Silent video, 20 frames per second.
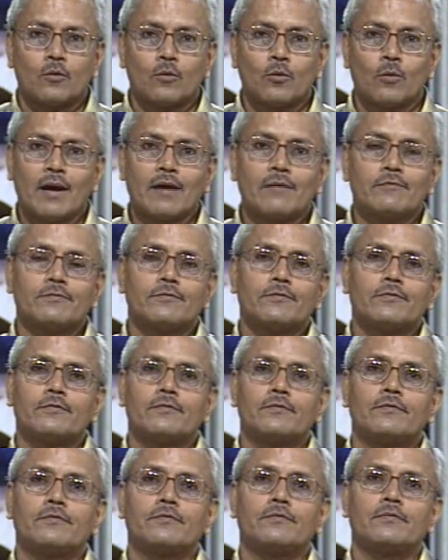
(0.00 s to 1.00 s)
who have
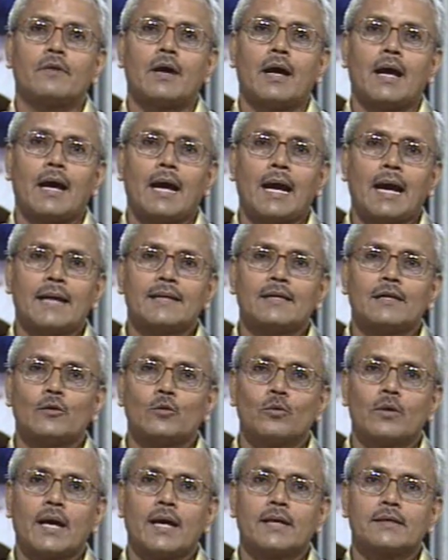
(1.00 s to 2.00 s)
had a
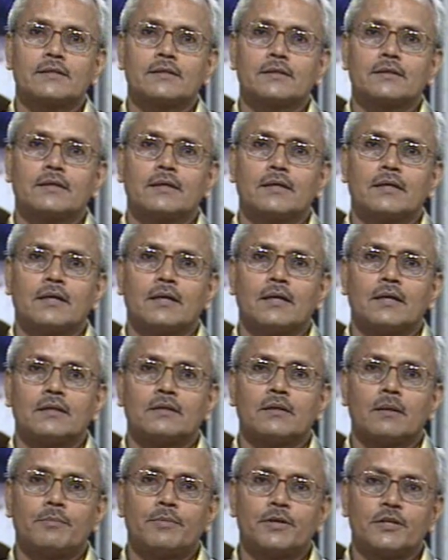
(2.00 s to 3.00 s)
look at
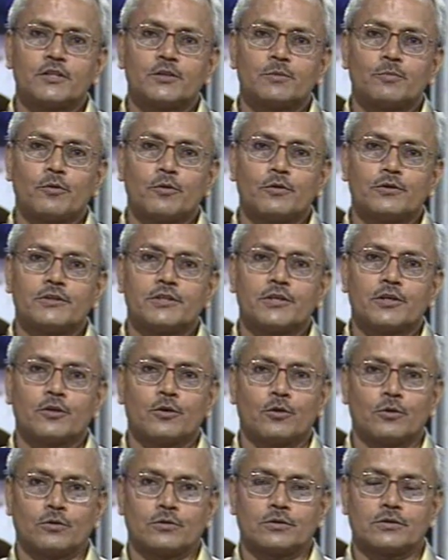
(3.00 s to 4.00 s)
the British poetry
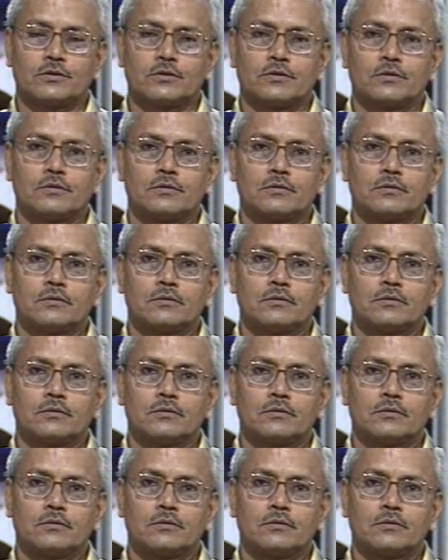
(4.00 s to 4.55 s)
course